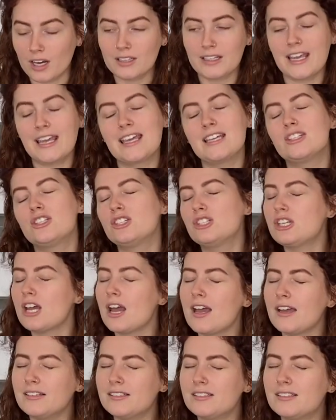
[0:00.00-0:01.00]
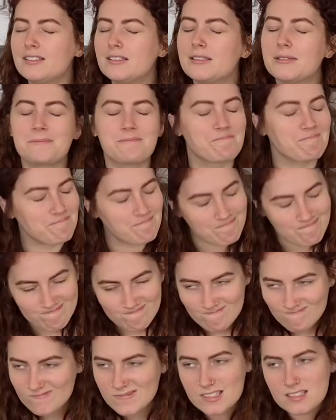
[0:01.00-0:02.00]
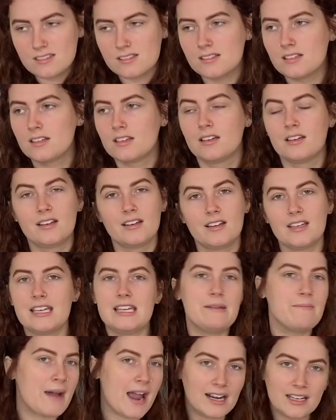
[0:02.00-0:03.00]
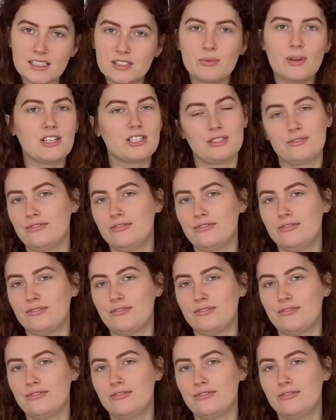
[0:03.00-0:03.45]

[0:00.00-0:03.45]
Like, it's just, you might as well just